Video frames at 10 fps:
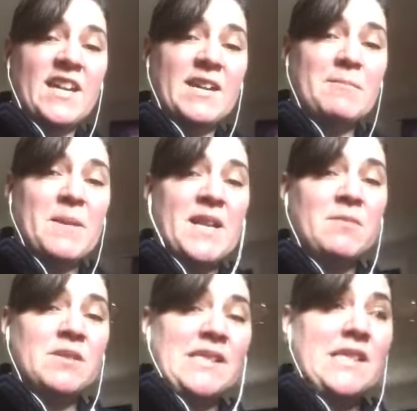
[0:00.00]
My name
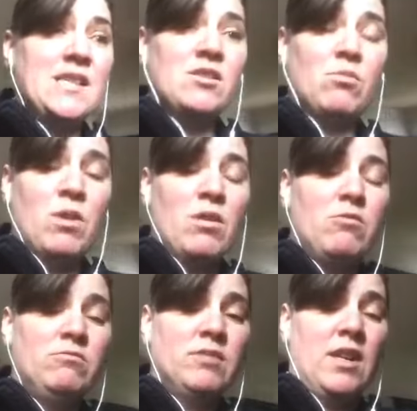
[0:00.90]
is Lis Groe,
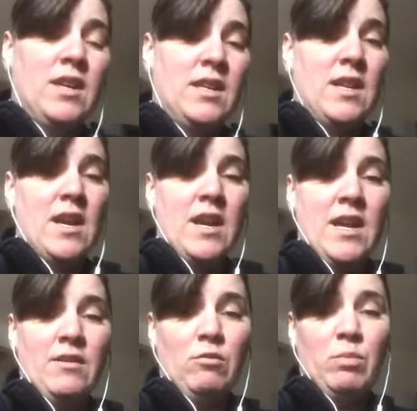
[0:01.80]
and I
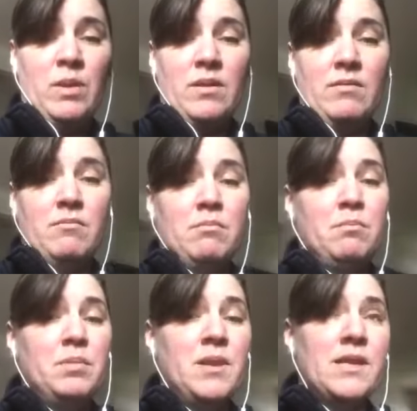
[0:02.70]
have been
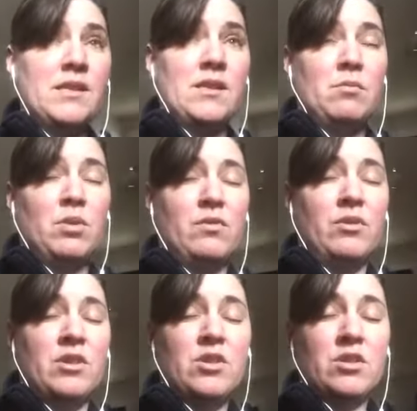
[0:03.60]
blessed and
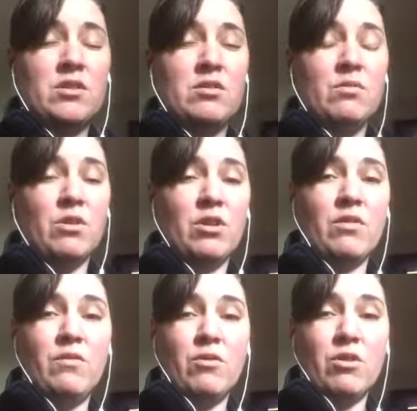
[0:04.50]
privileged to work
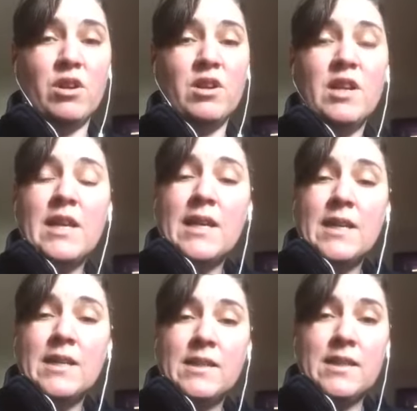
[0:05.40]
for
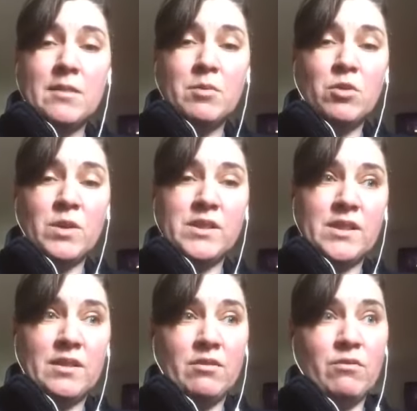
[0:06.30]
Gamble
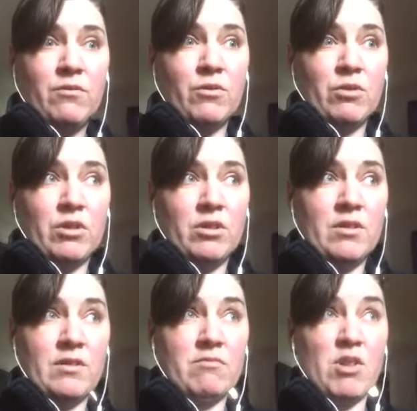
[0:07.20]
Quilting for
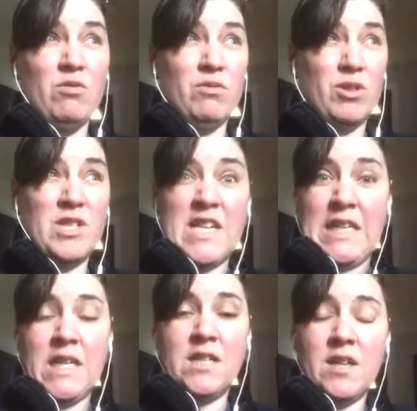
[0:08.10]
over a
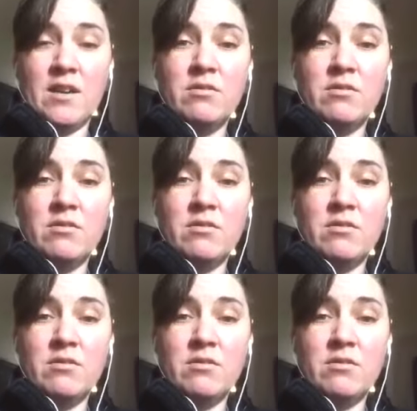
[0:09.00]
decade now.